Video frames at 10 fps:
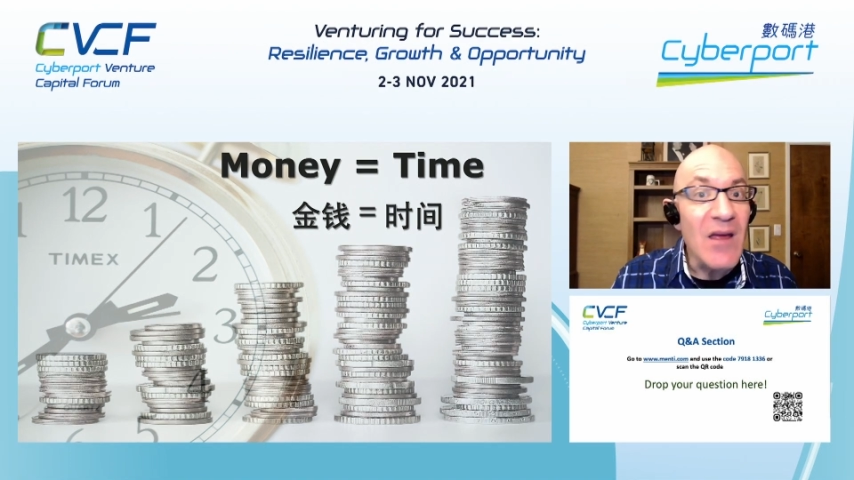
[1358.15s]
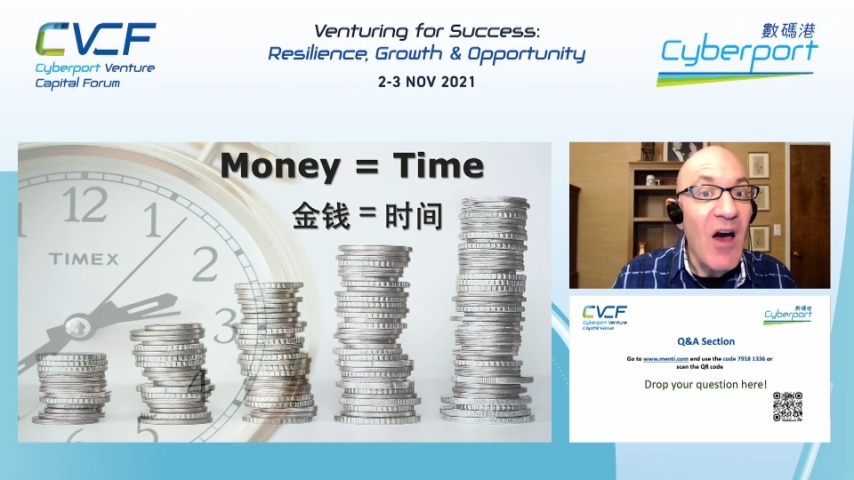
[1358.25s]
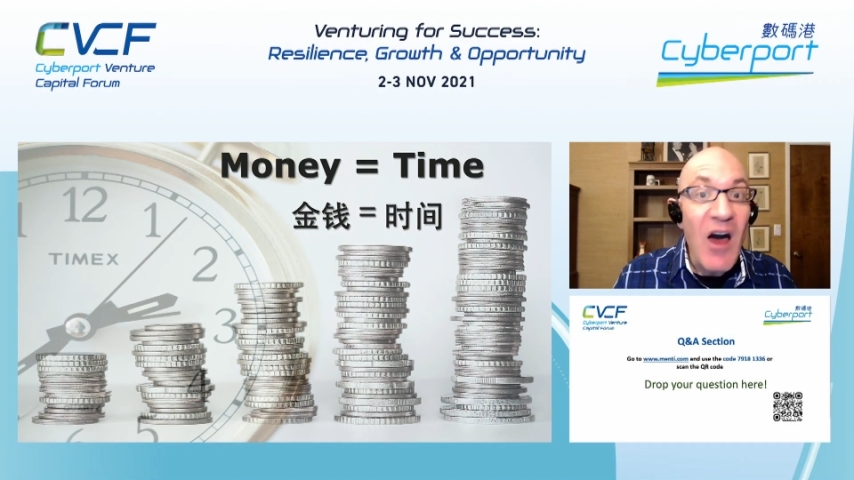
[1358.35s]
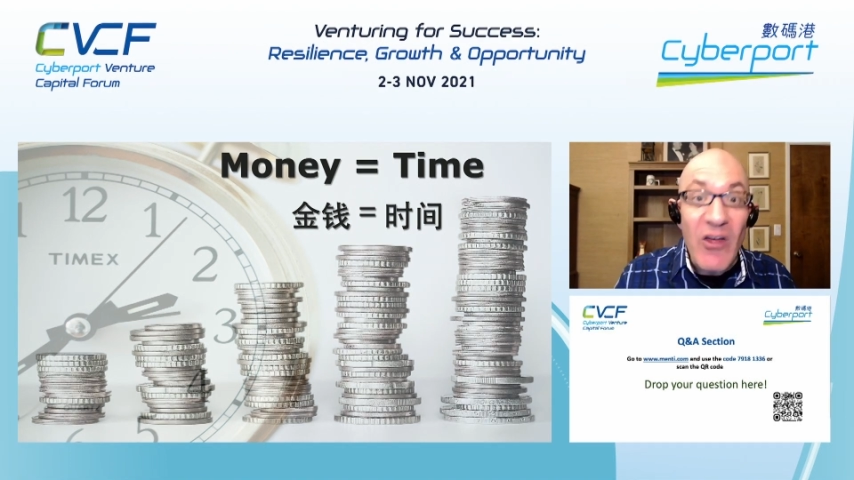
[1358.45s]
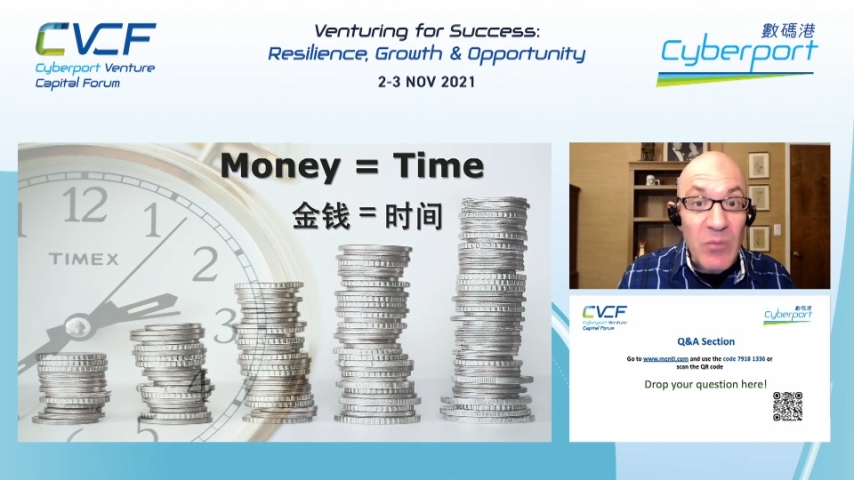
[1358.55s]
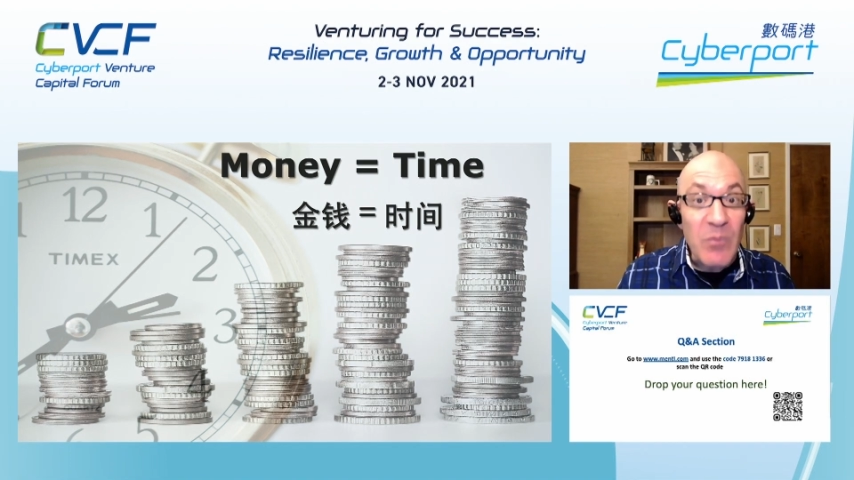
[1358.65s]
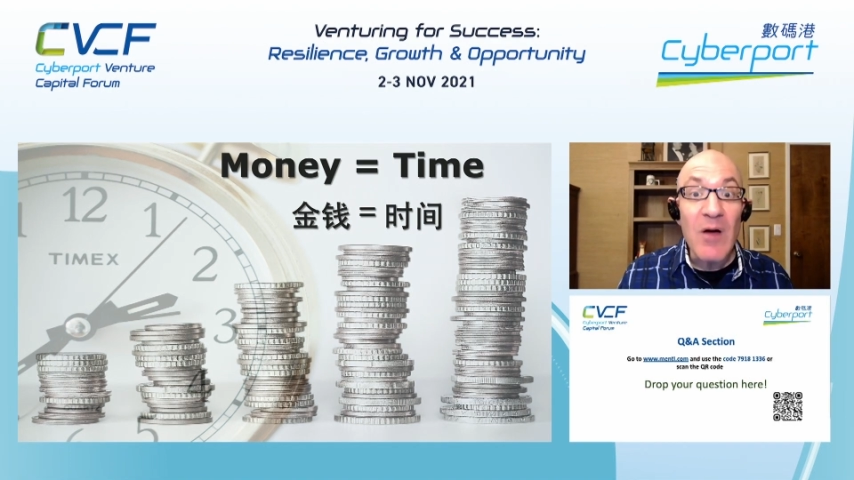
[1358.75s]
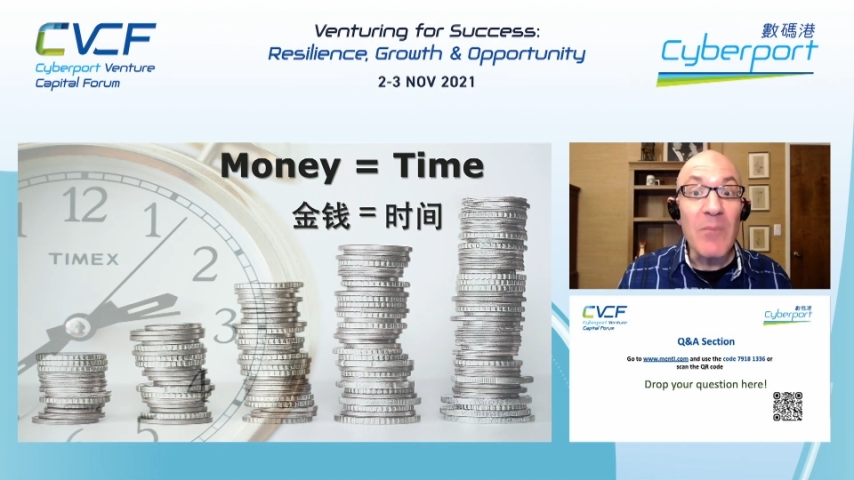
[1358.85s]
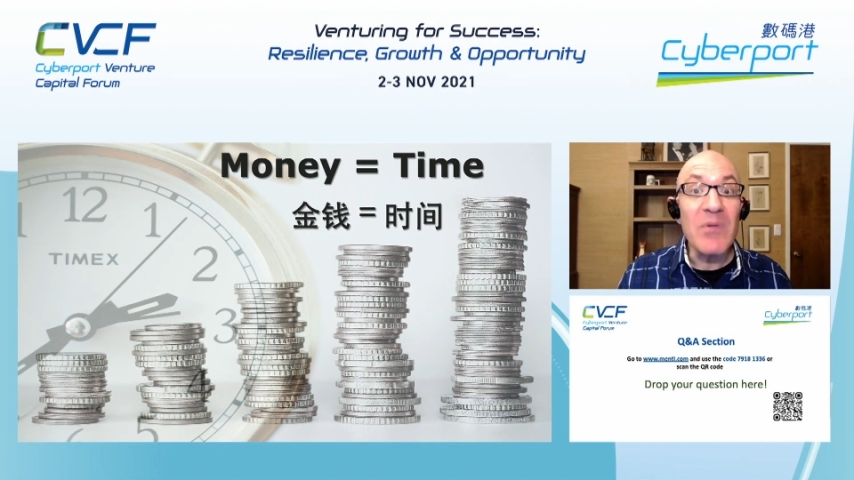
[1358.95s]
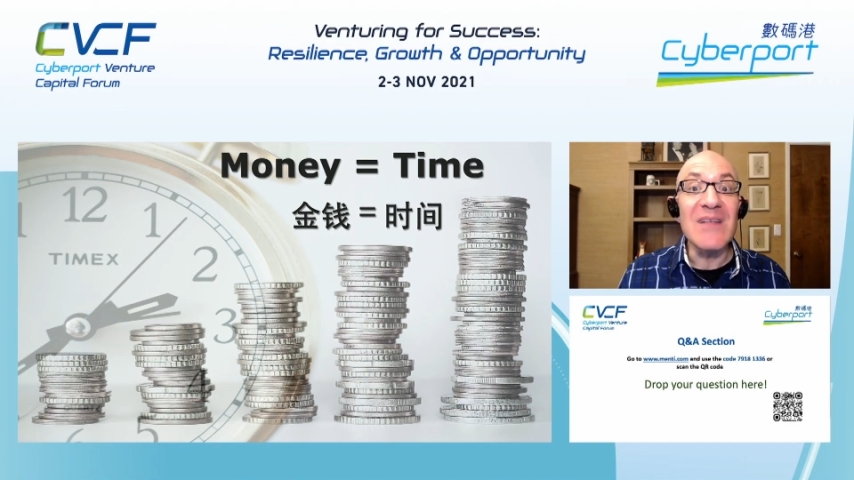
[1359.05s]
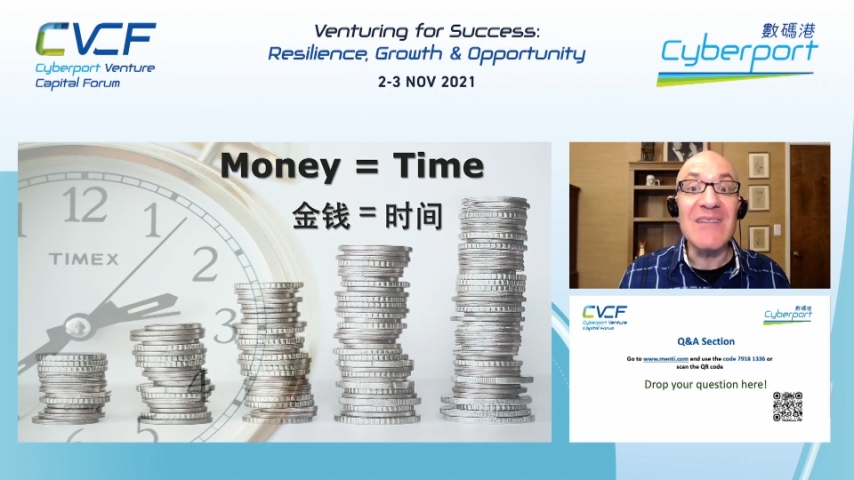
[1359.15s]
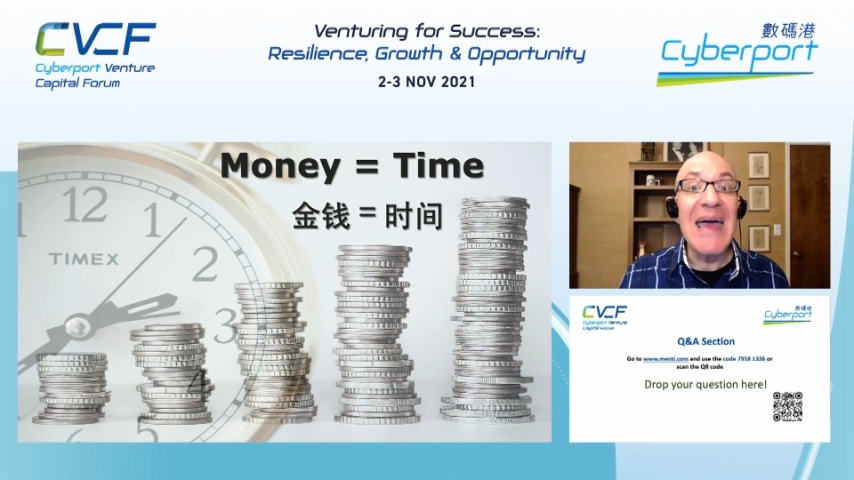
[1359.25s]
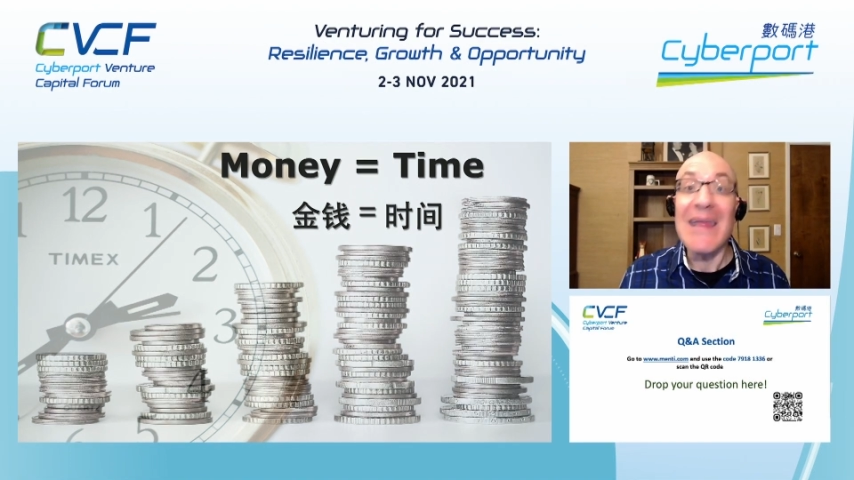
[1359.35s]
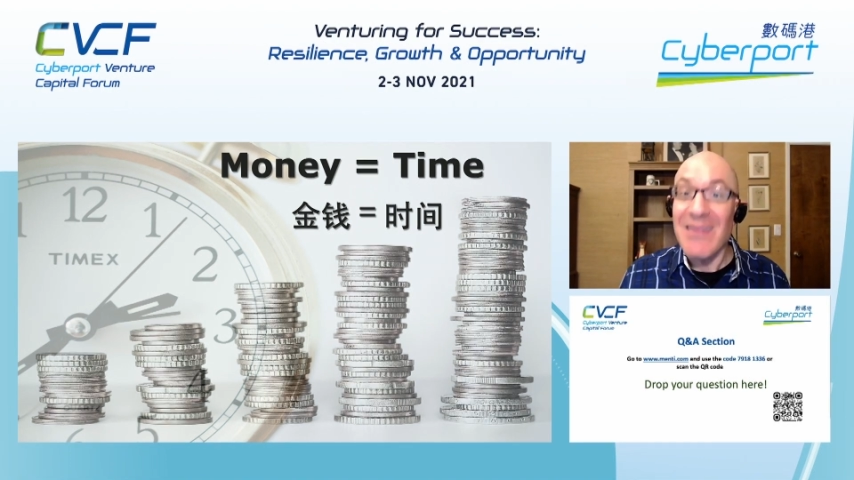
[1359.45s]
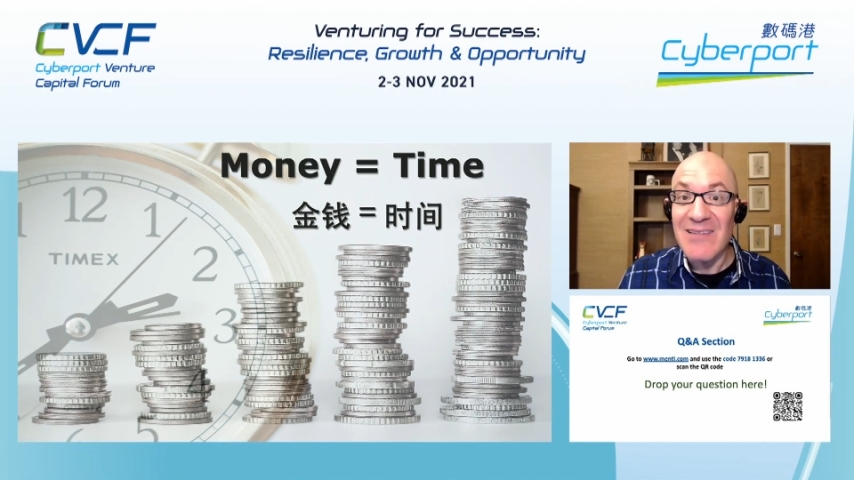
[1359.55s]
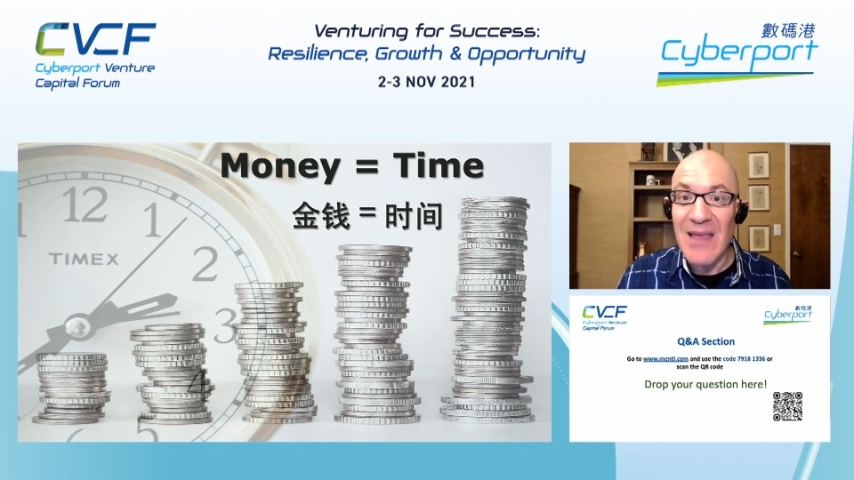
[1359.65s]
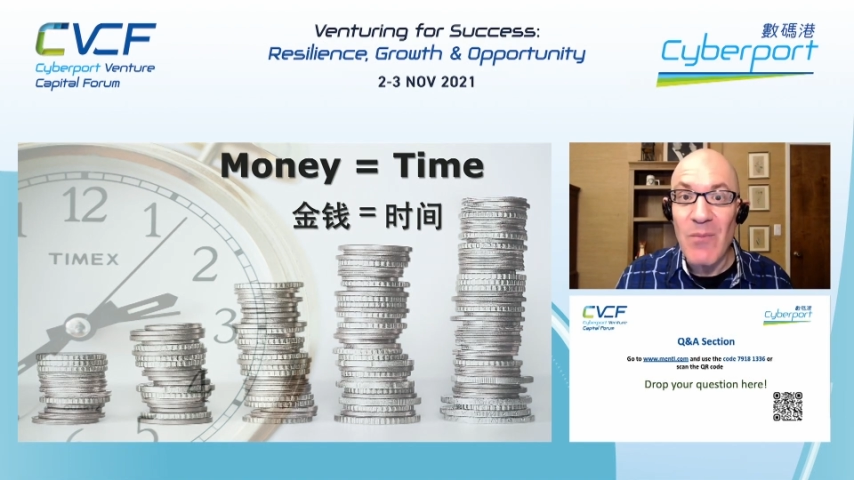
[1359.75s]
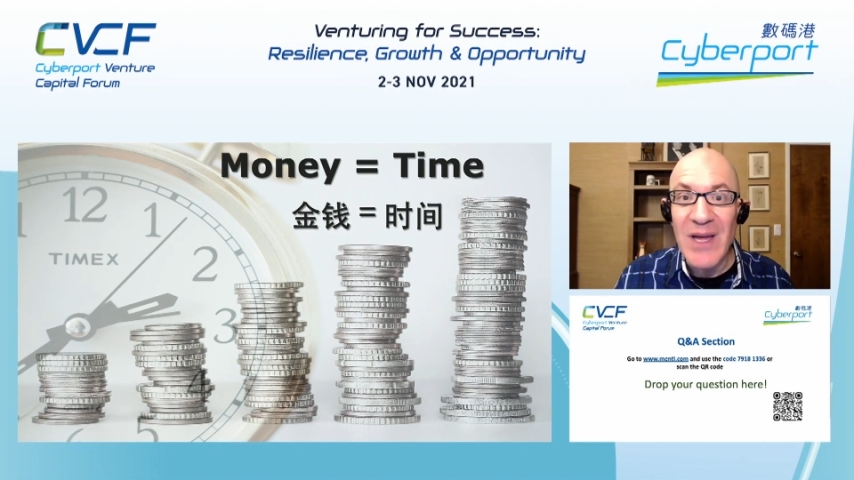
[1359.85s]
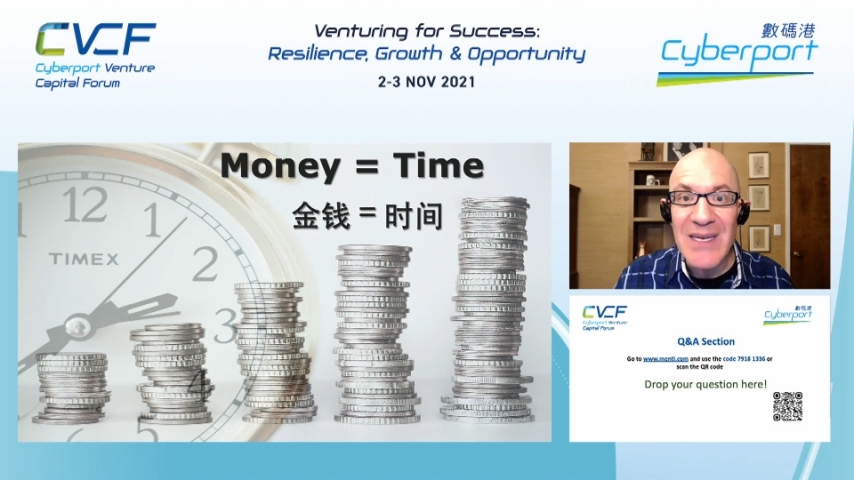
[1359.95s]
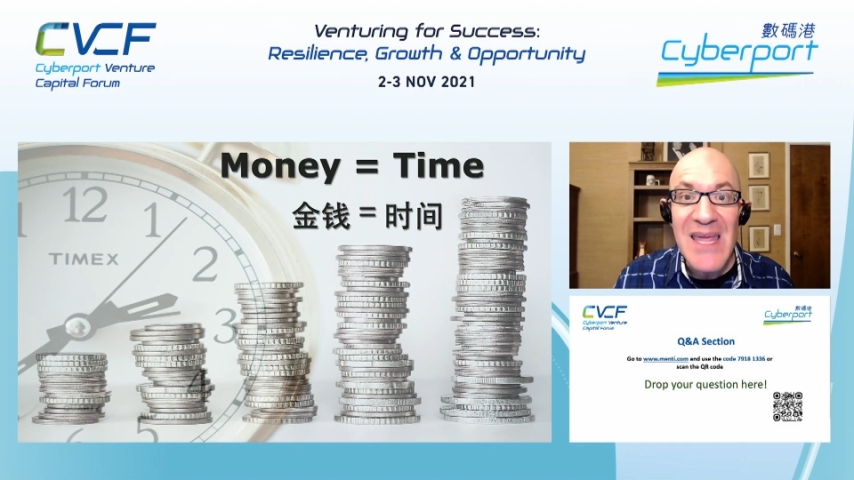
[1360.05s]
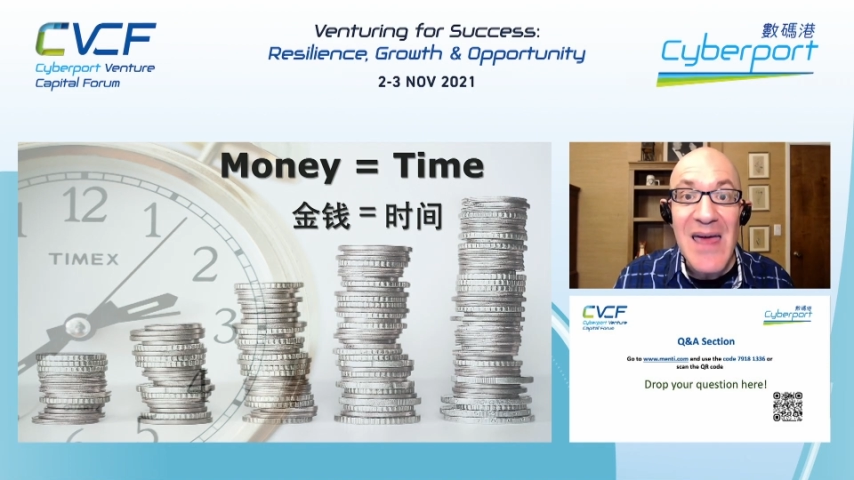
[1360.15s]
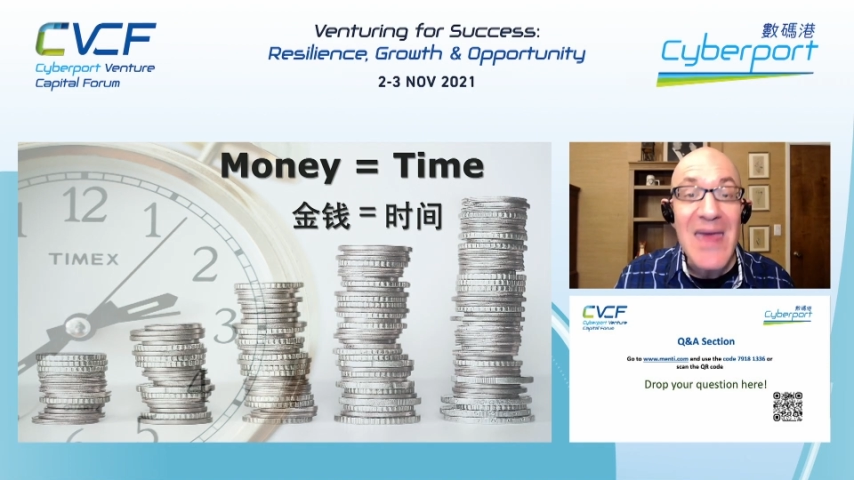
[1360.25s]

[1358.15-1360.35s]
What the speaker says: Other companies had the same idea